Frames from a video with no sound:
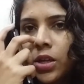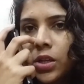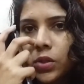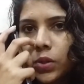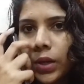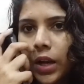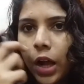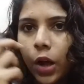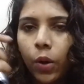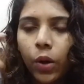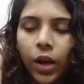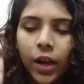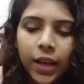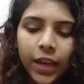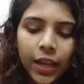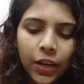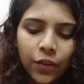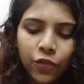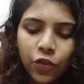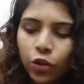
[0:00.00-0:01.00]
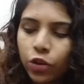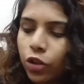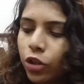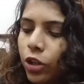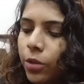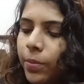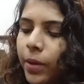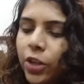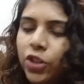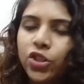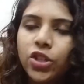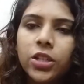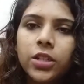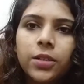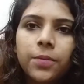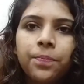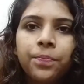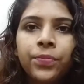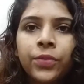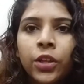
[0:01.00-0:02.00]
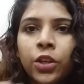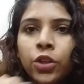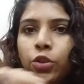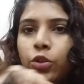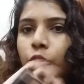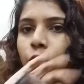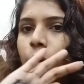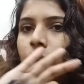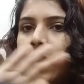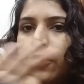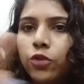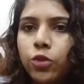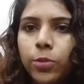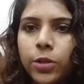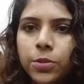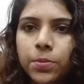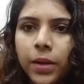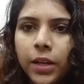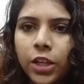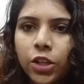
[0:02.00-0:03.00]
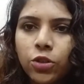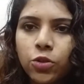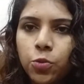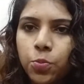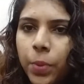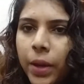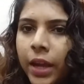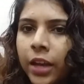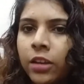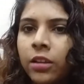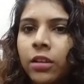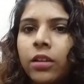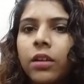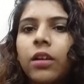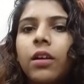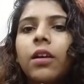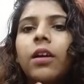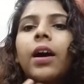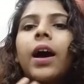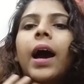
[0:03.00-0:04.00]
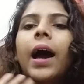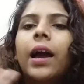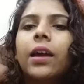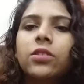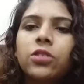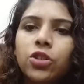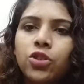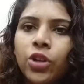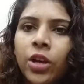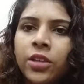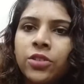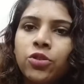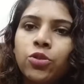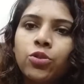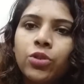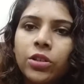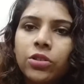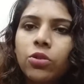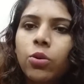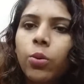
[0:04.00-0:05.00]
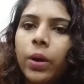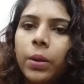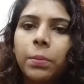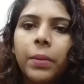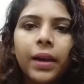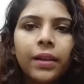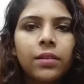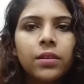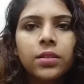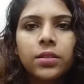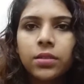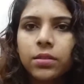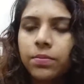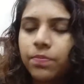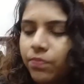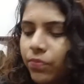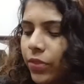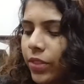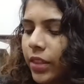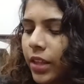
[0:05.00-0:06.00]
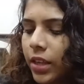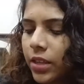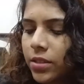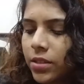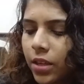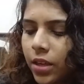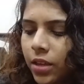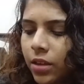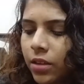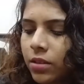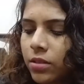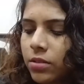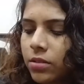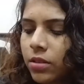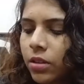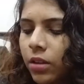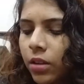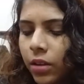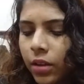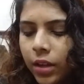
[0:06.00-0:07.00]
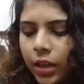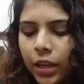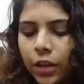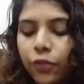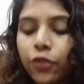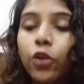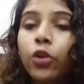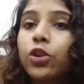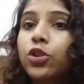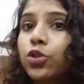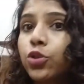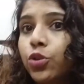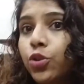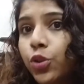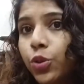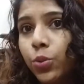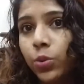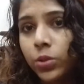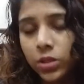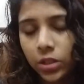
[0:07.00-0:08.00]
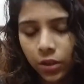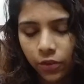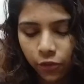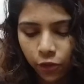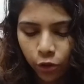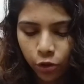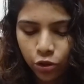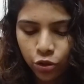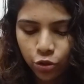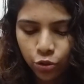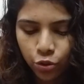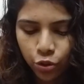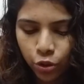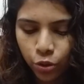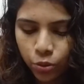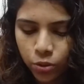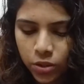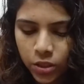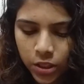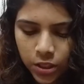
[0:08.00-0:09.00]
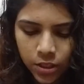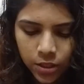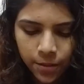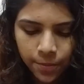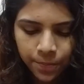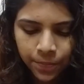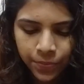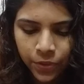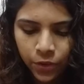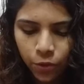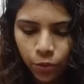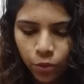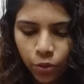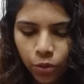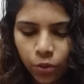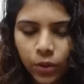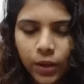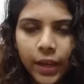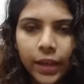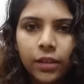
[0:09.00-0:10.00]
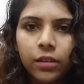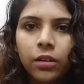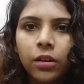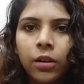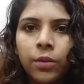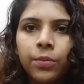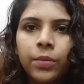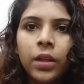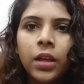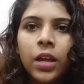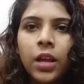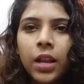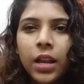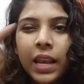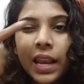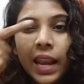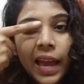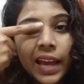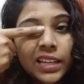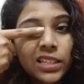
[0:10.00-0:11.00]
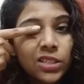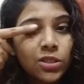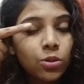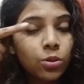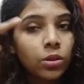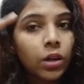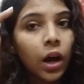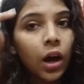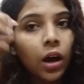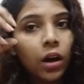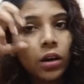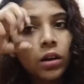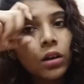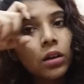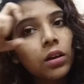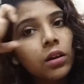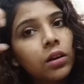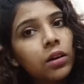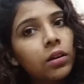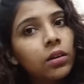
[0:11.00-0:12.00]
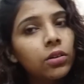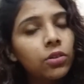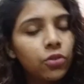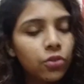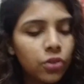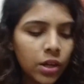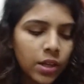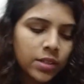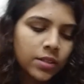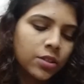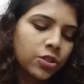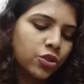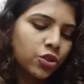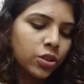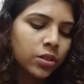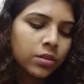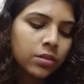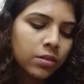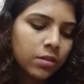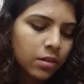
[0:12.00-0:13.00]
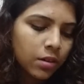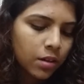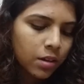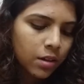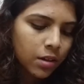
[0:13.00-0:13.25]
So now again, if you're on a budget, you don't have too much money to spend, I suggest you just go and buy this. This is, and if you're into nudes, you know, like light to dark transition,